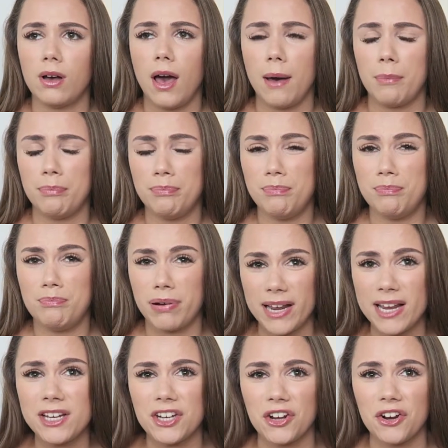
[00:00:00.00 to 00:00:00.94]

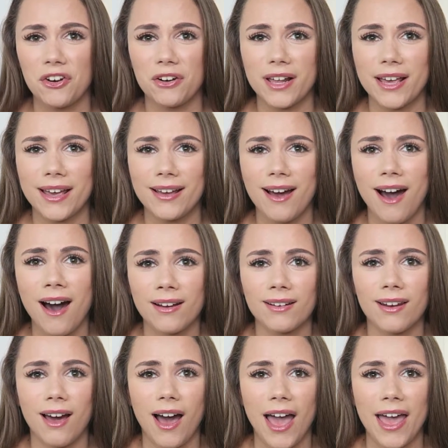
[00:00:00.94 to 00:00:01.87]
opinion on it,
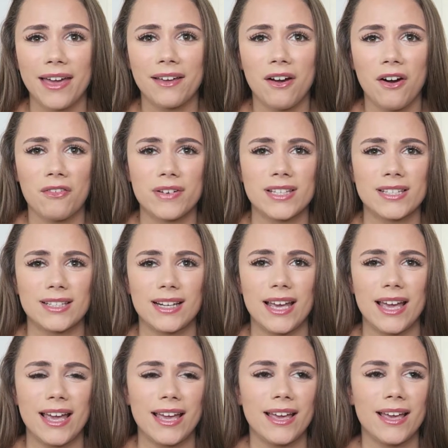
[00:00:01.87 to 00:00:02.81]
unlike
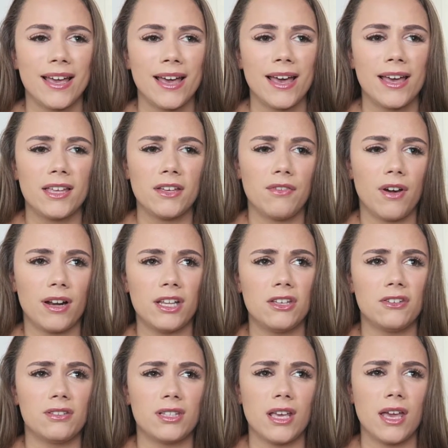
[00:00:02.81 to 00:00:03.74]
obviously you've
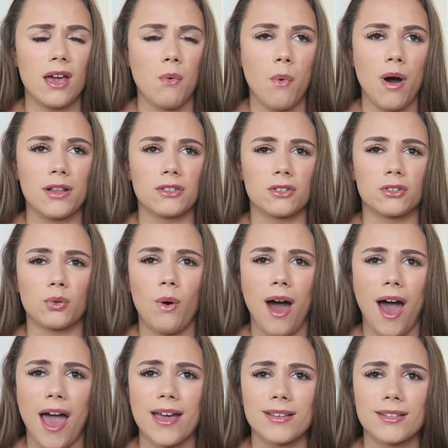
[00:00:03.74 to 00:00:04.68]
only used it once or
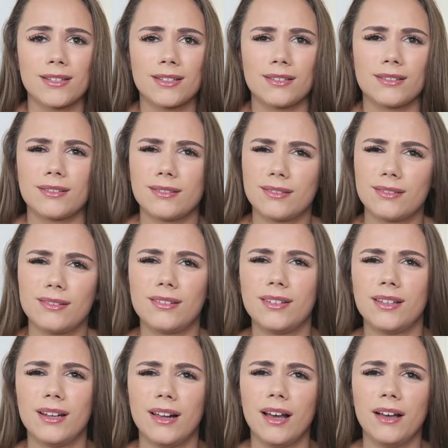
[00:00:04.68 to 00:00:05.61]
twice,
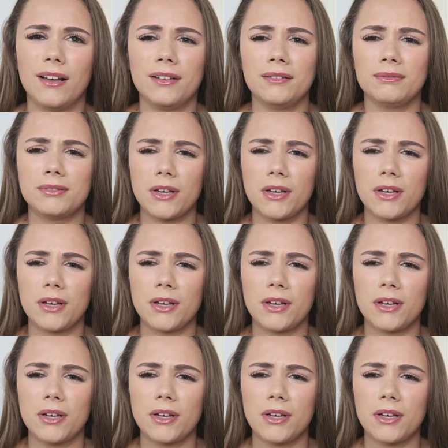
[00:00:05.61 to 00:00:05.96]
you know.